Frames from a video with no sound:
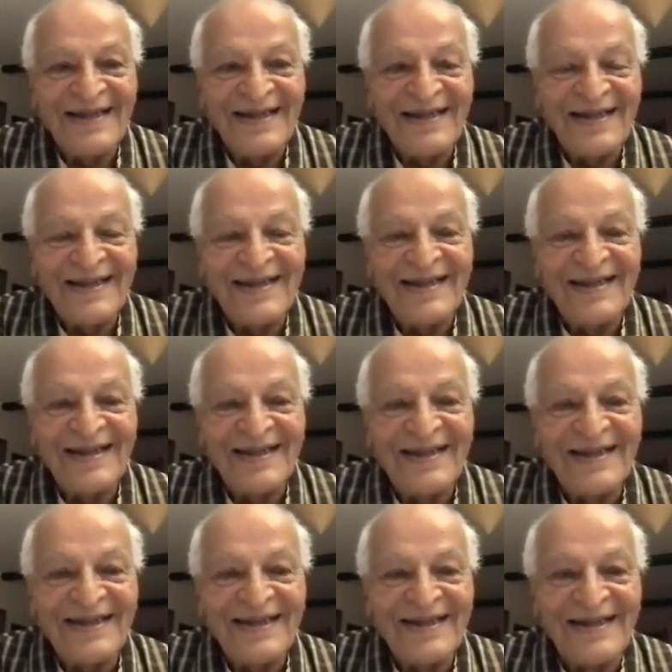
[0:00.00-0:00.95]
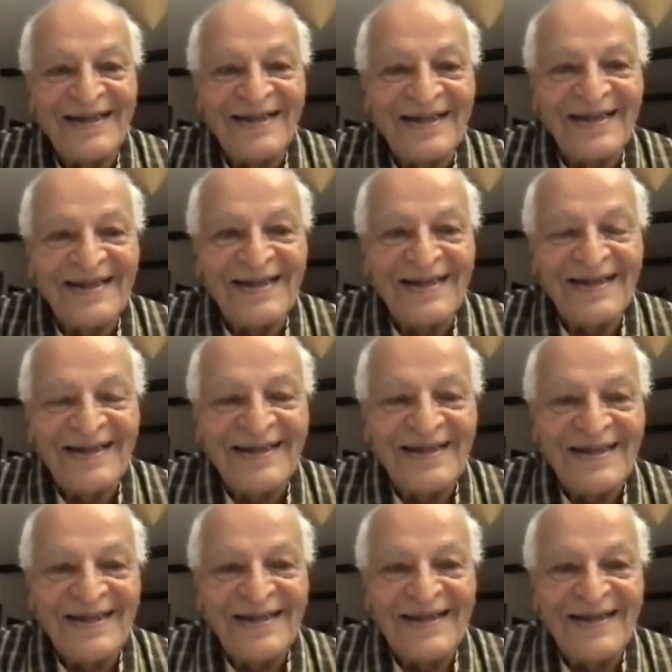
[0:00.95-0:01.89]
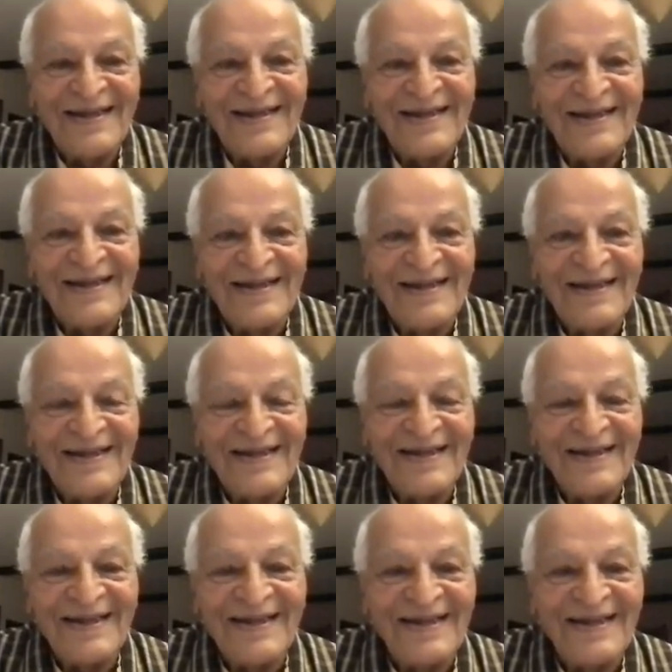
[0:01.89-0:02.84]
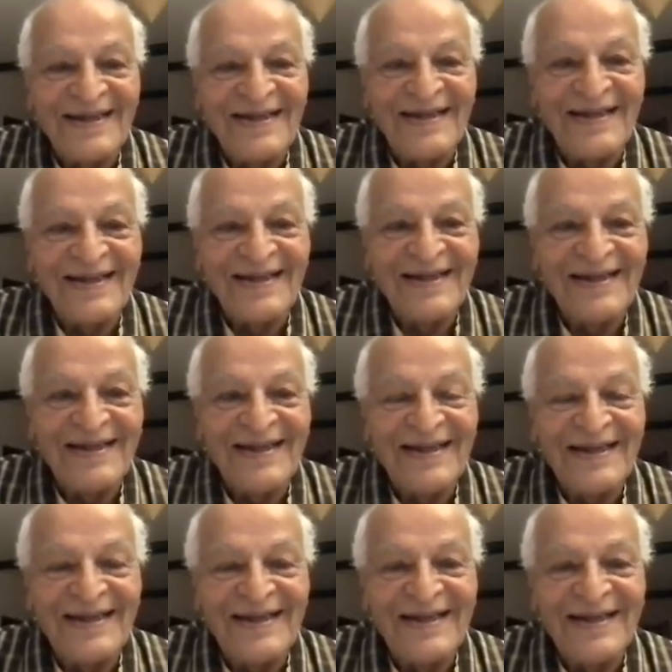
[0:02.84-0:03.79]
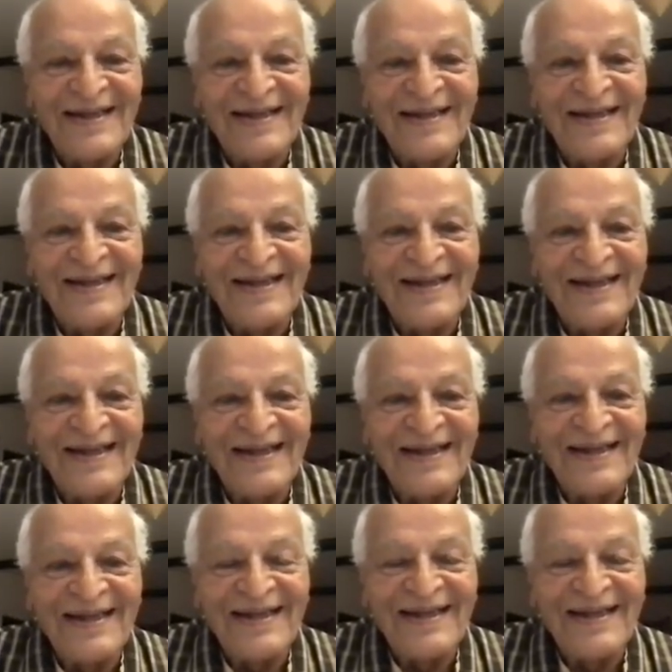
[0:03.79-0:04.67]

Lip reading: (silent)